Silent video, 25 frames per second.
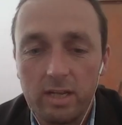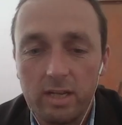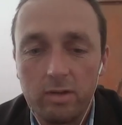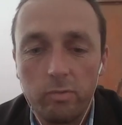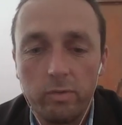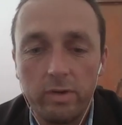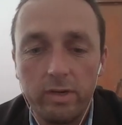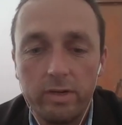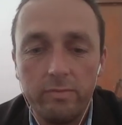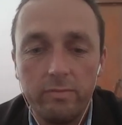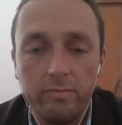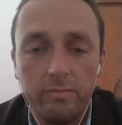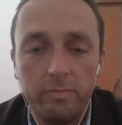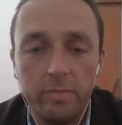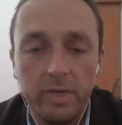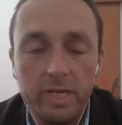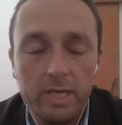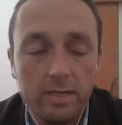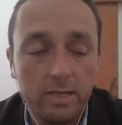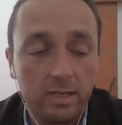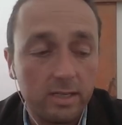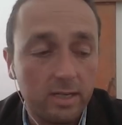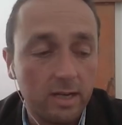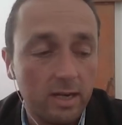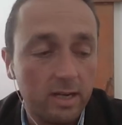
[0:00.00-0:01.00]
that we've been
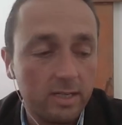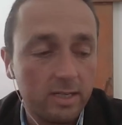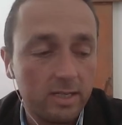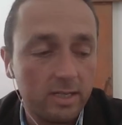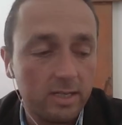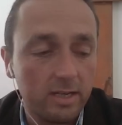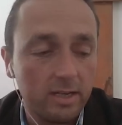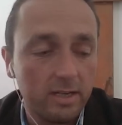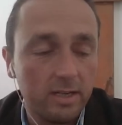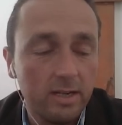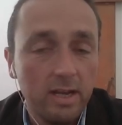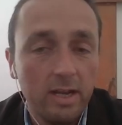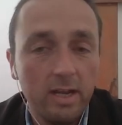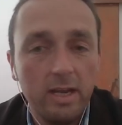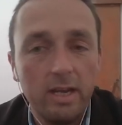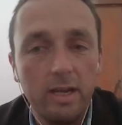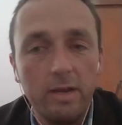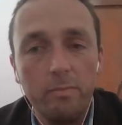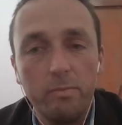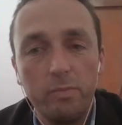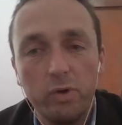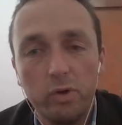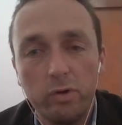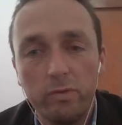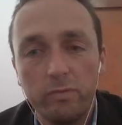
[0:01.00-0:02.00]
discussing
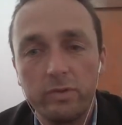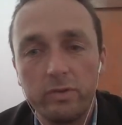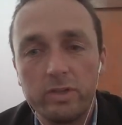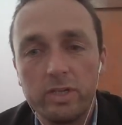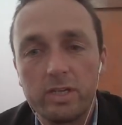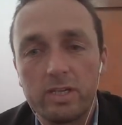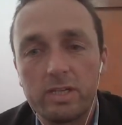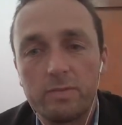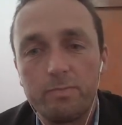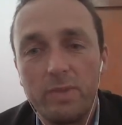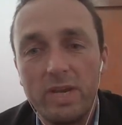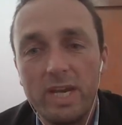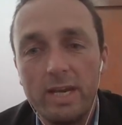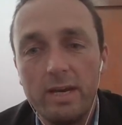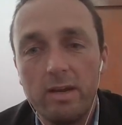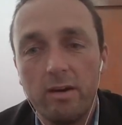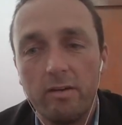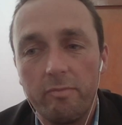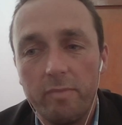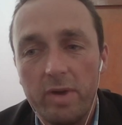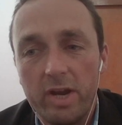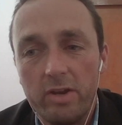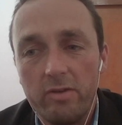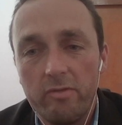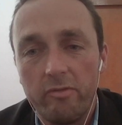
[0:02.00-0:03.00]
improves the speed
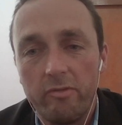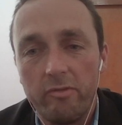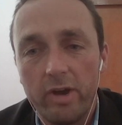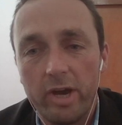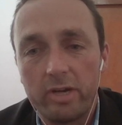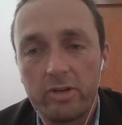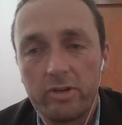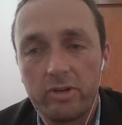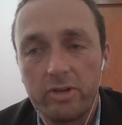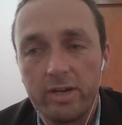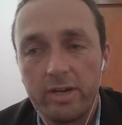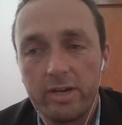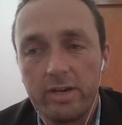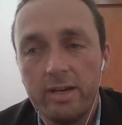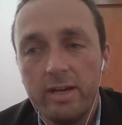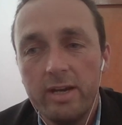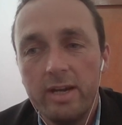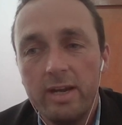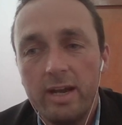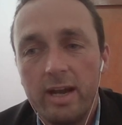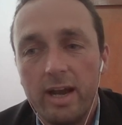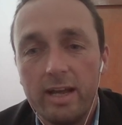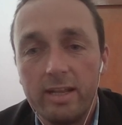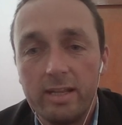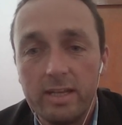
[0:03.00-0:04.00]
of manufacturing,
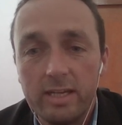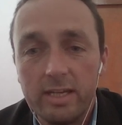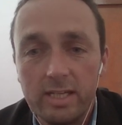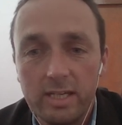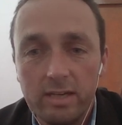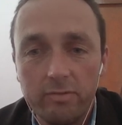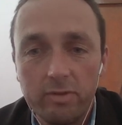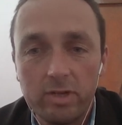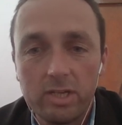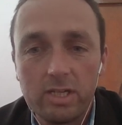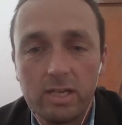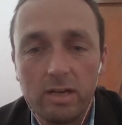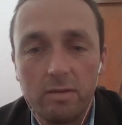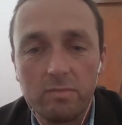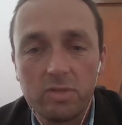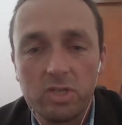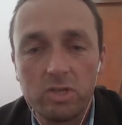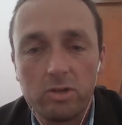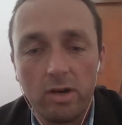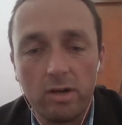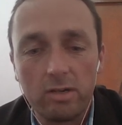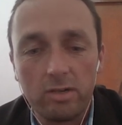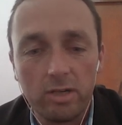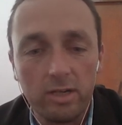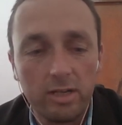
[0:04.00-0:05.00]
and there's even some
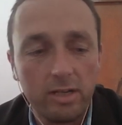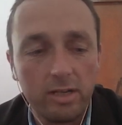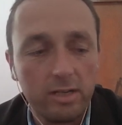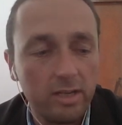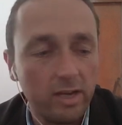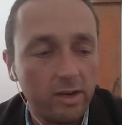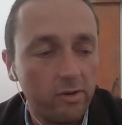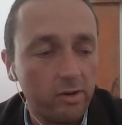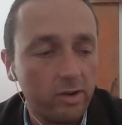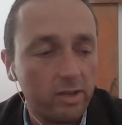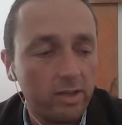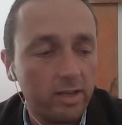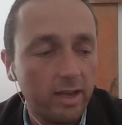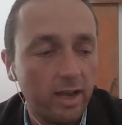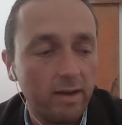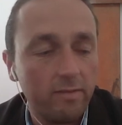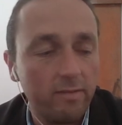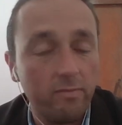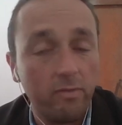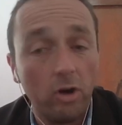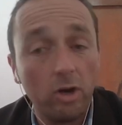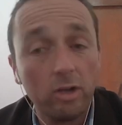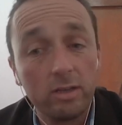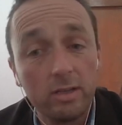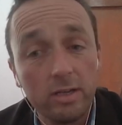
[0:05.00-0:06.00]
structural integrity
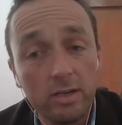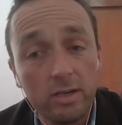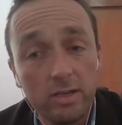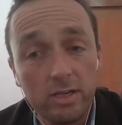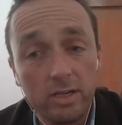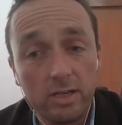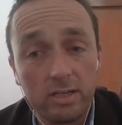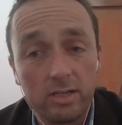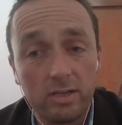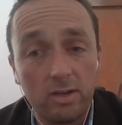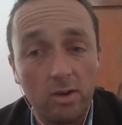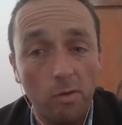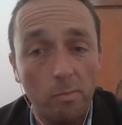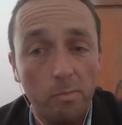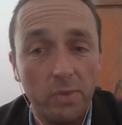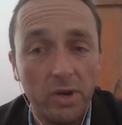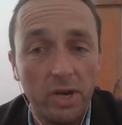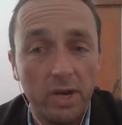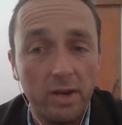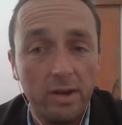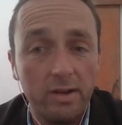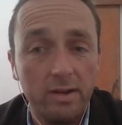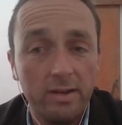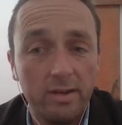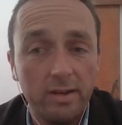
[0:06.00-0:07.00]
advantages
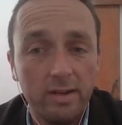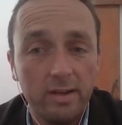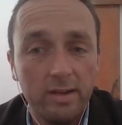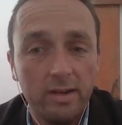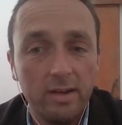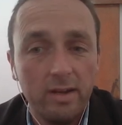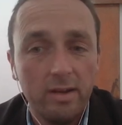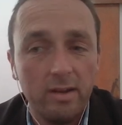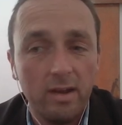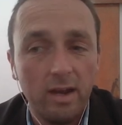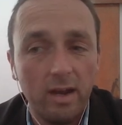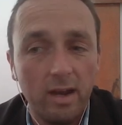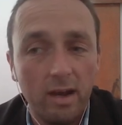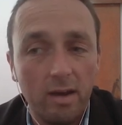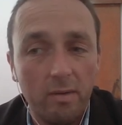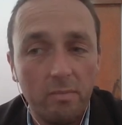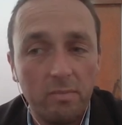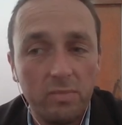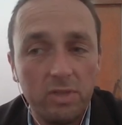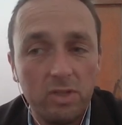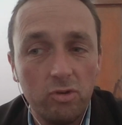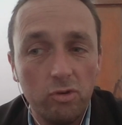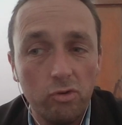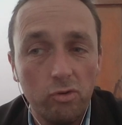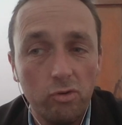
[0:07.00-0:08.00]
compared
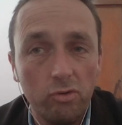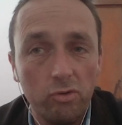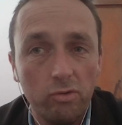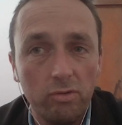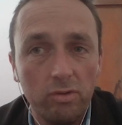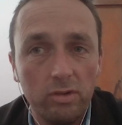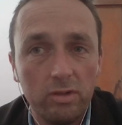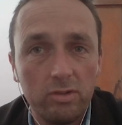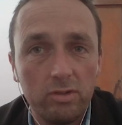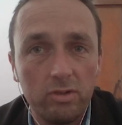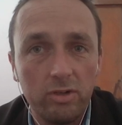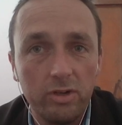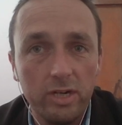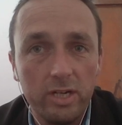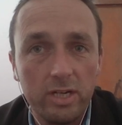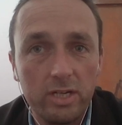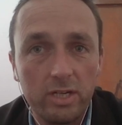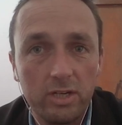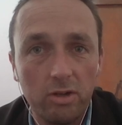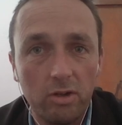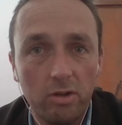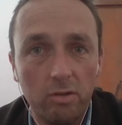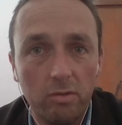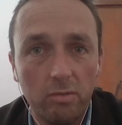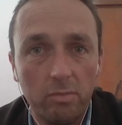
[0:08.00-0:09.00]
to
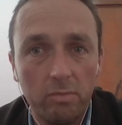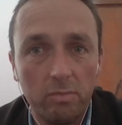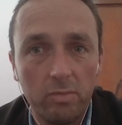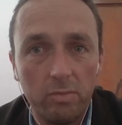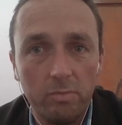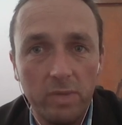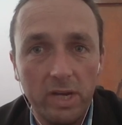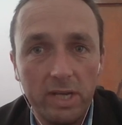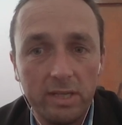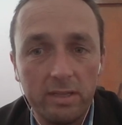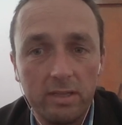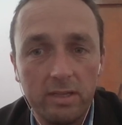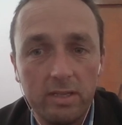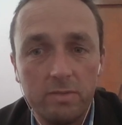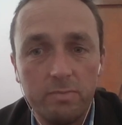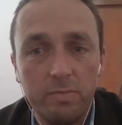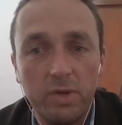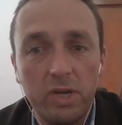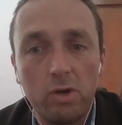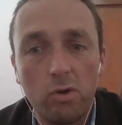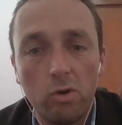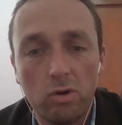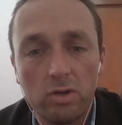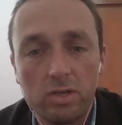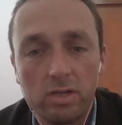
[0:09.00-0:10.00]
traditional methods
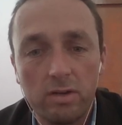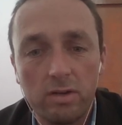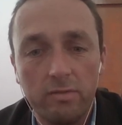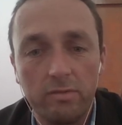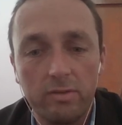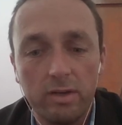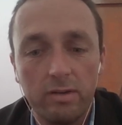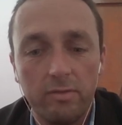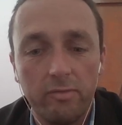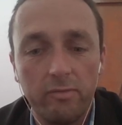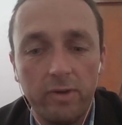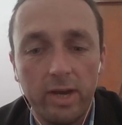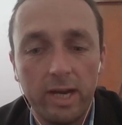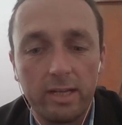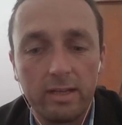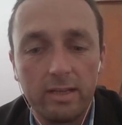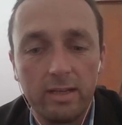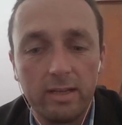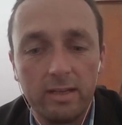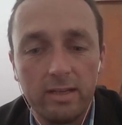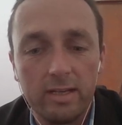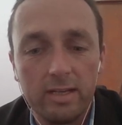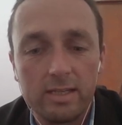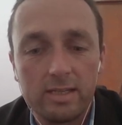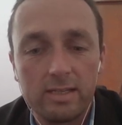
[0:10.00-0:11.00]
because of the fact
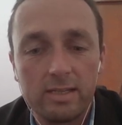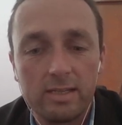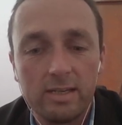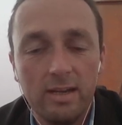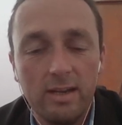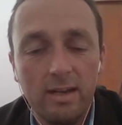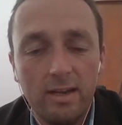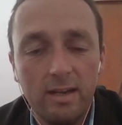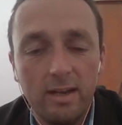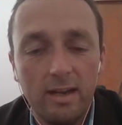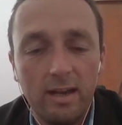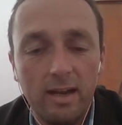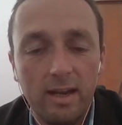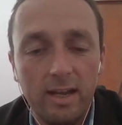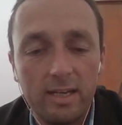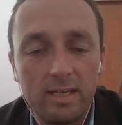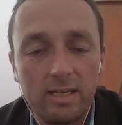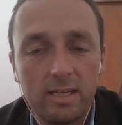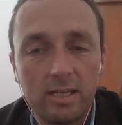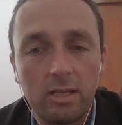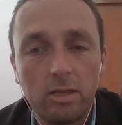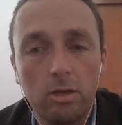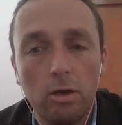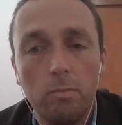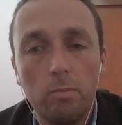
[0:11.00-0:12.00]
that there's
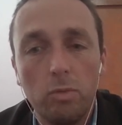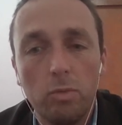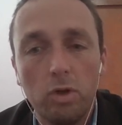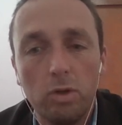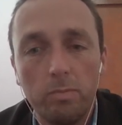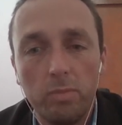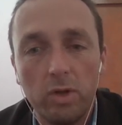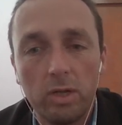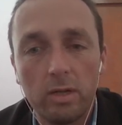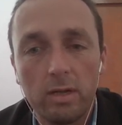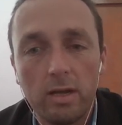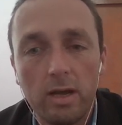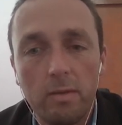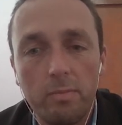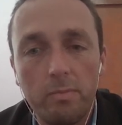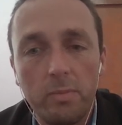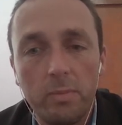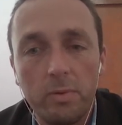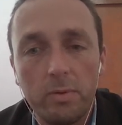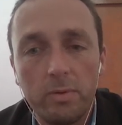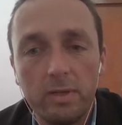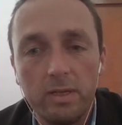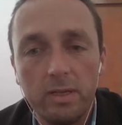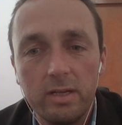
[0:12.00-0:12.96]
less thermal buildup.